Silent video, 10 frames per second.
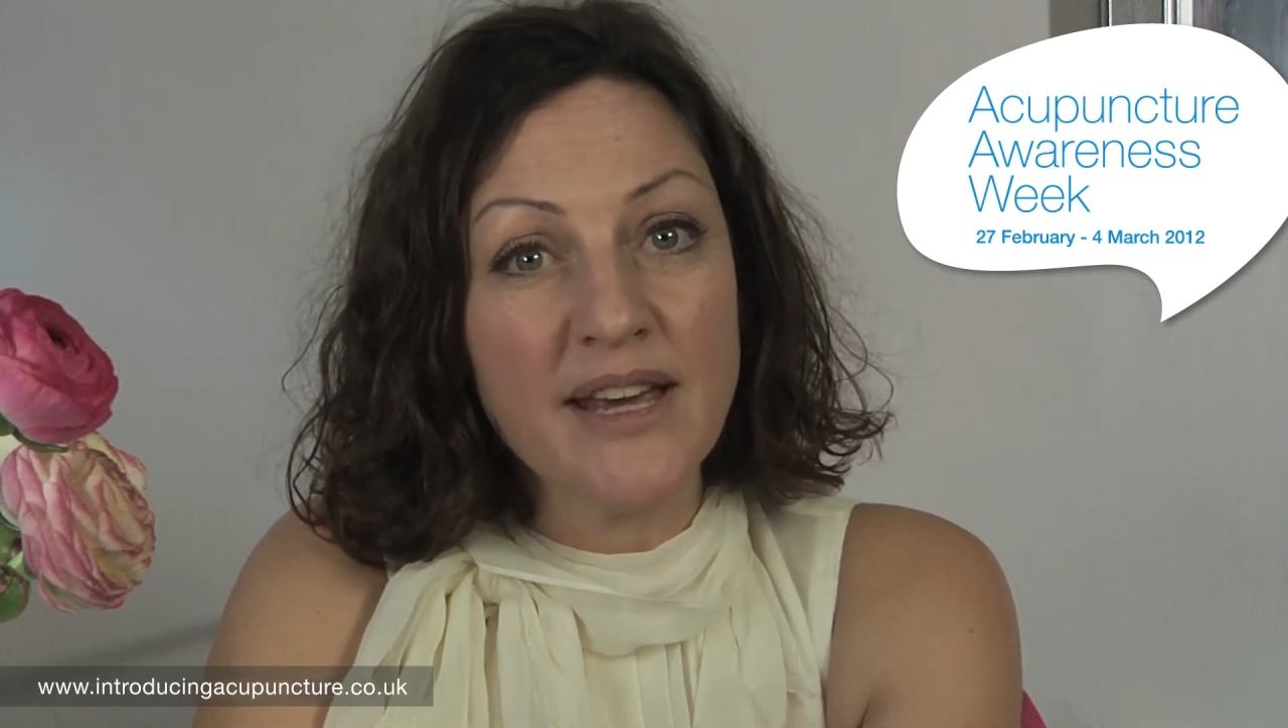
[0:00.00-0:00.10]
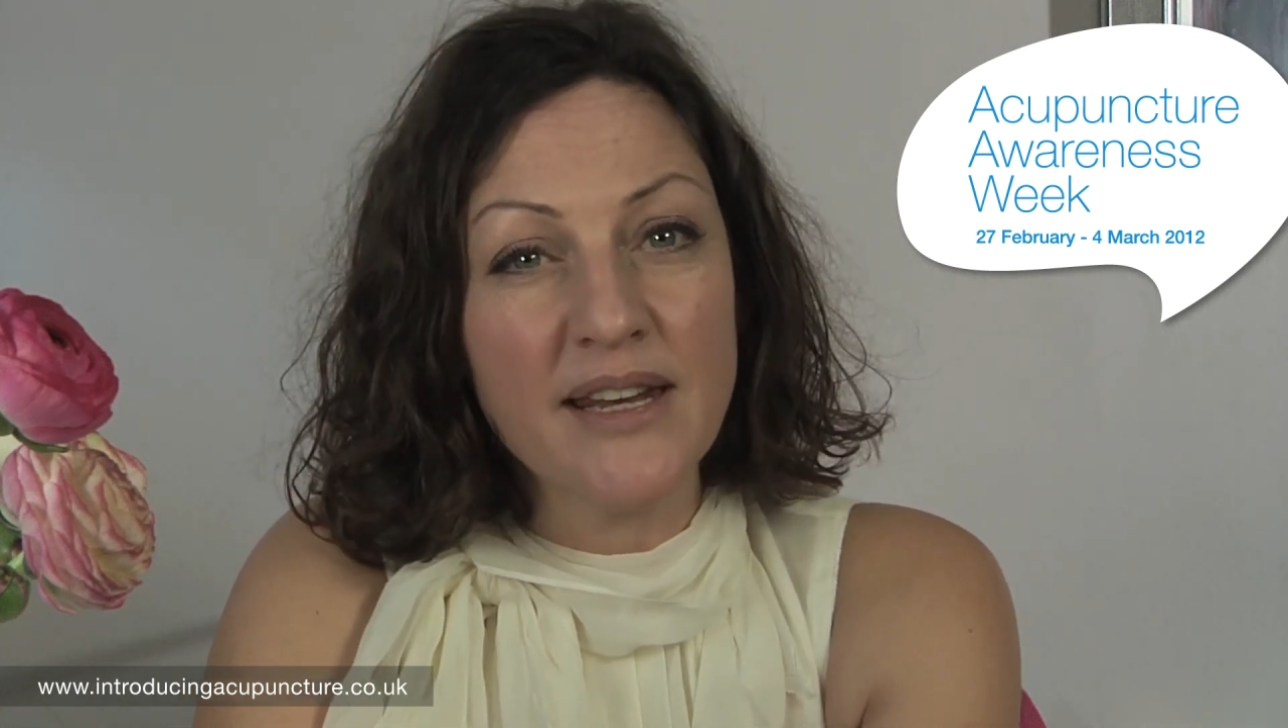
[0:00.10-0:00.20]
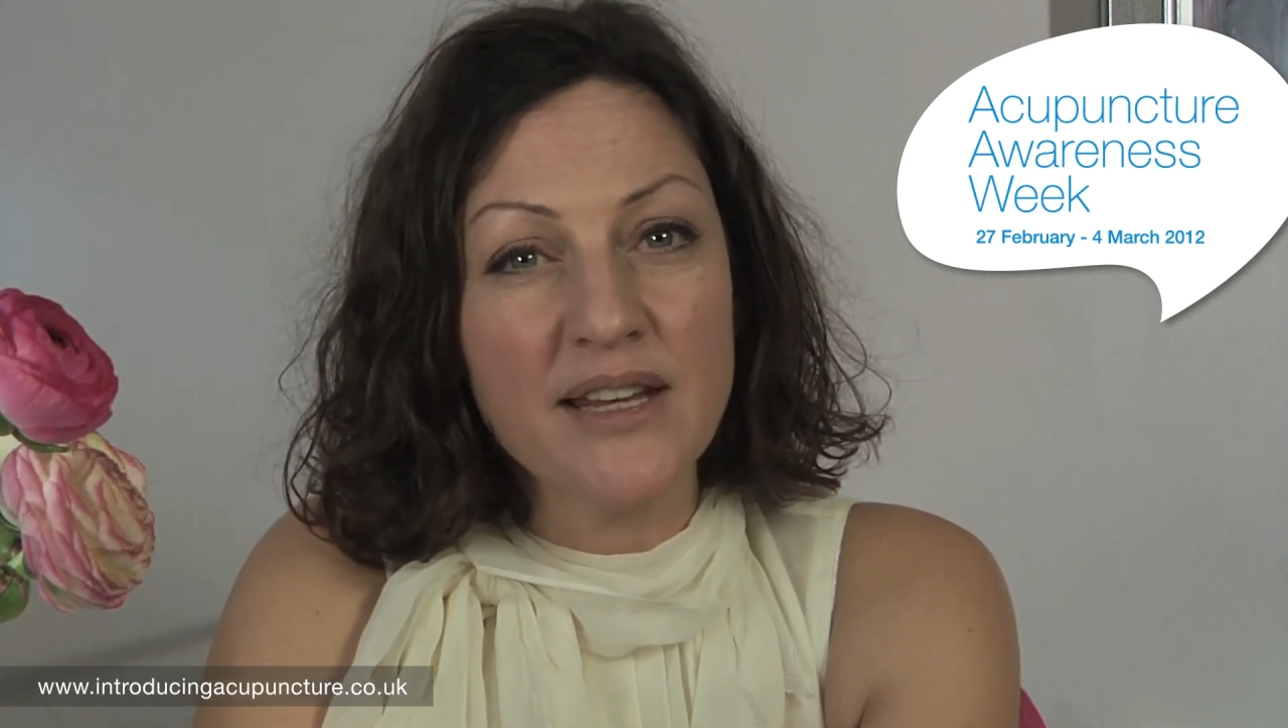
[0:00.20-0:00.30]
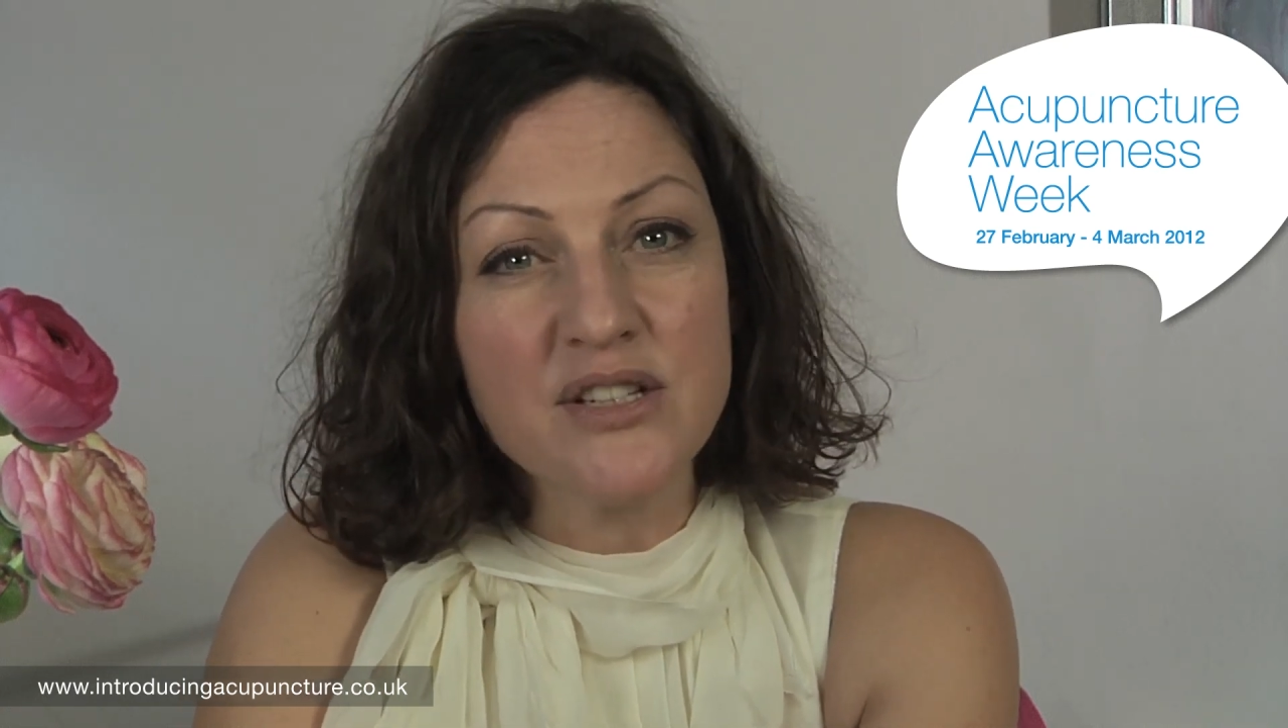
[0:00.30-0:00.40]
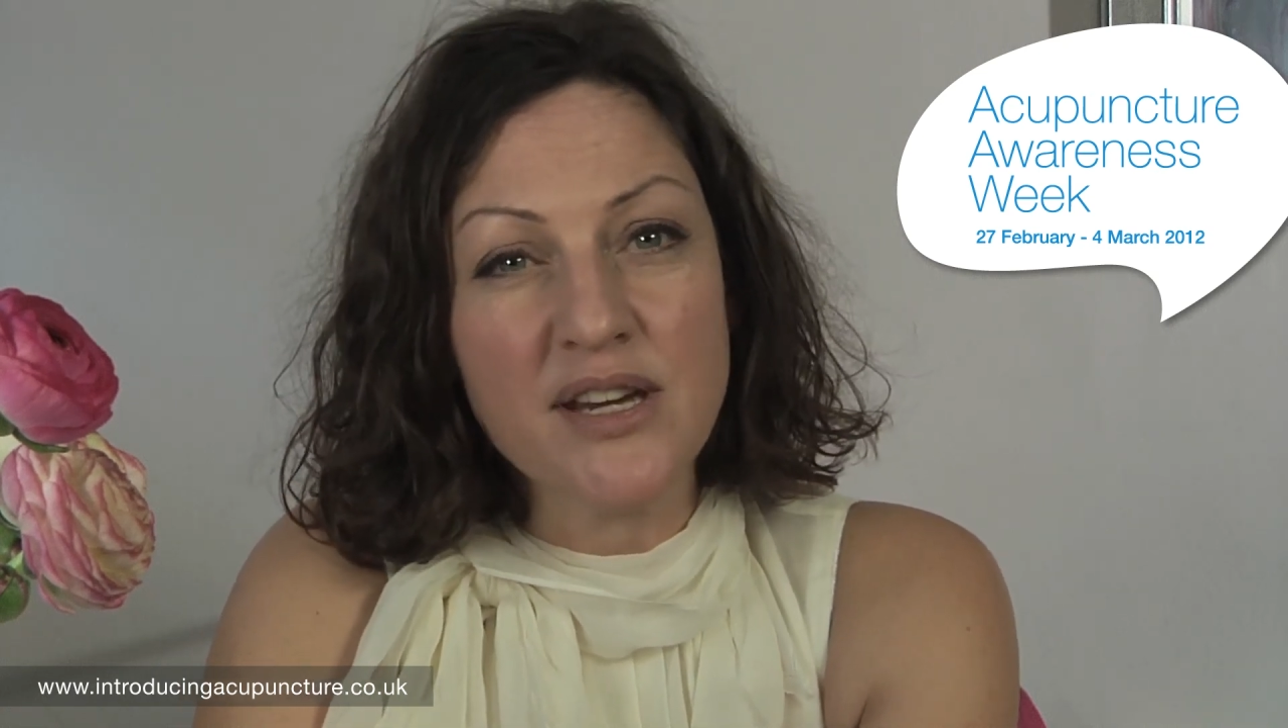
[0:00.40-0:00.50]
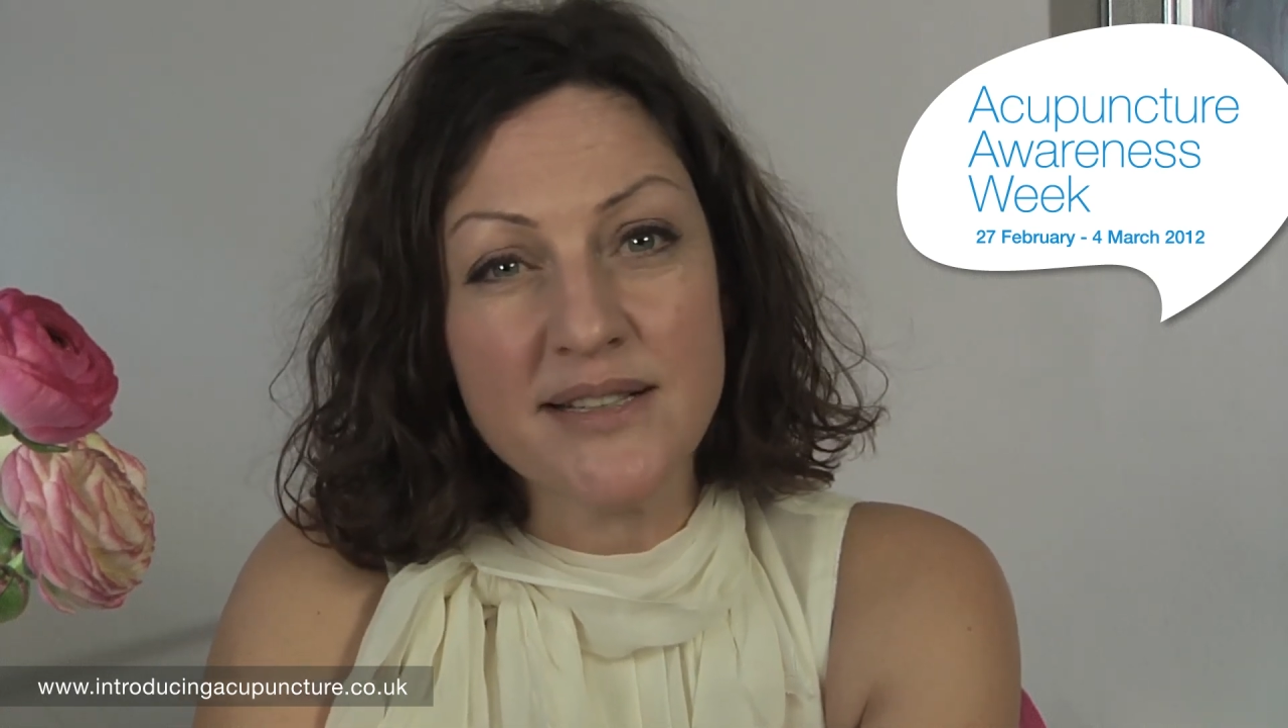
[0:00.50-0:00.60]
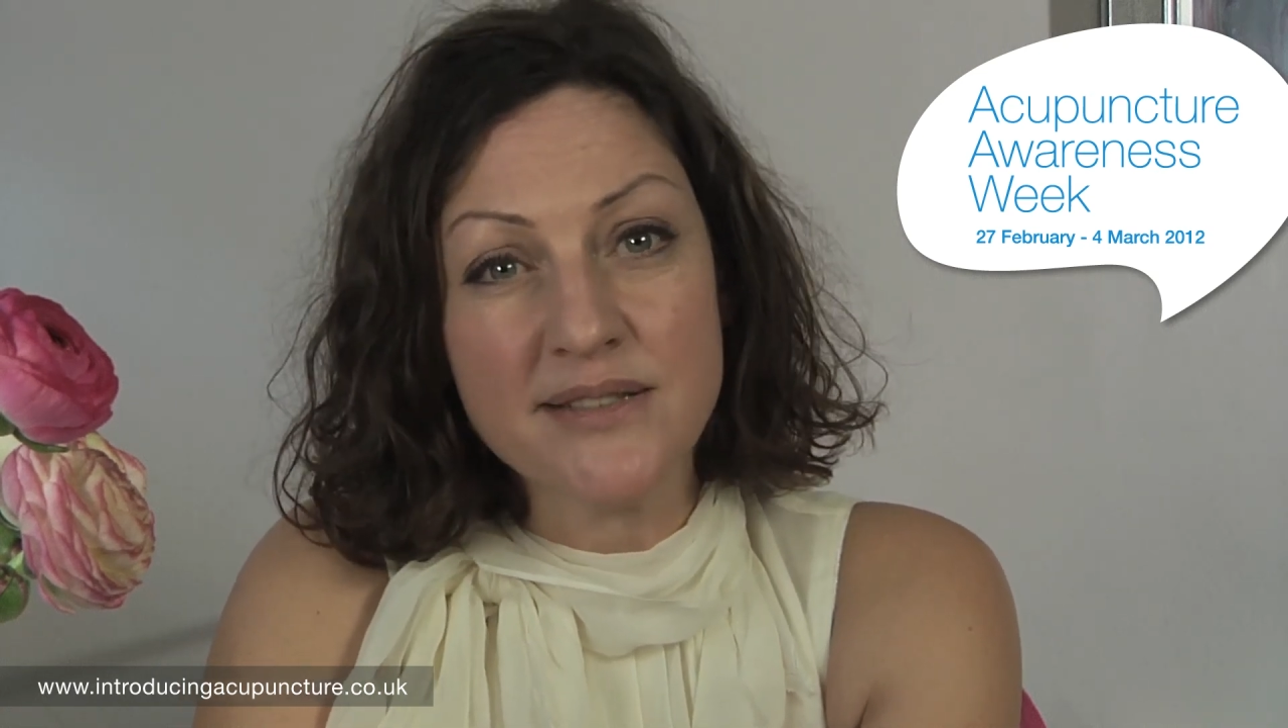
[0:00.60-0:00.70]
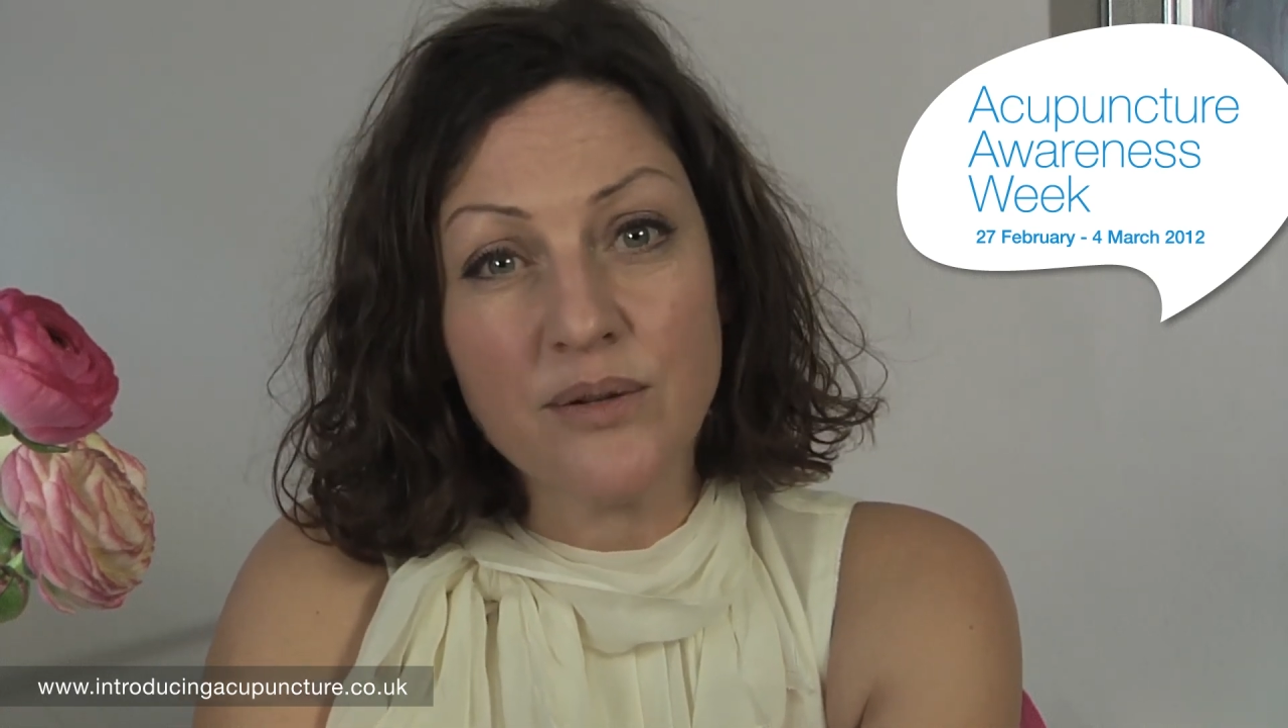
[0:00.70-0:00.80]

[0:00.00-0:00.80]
NHS,